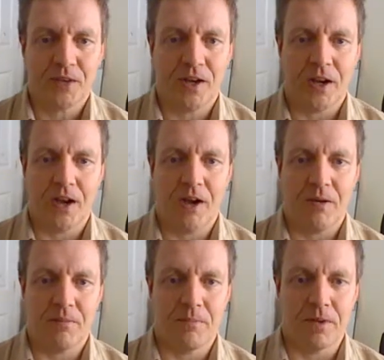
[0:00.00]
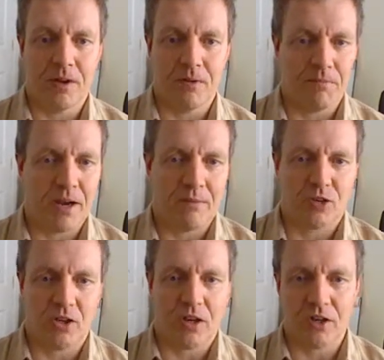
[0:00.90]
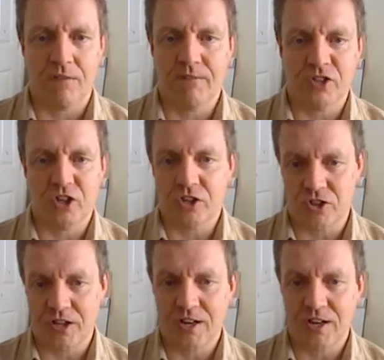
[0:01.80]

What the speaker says: You know, perhaps a conversation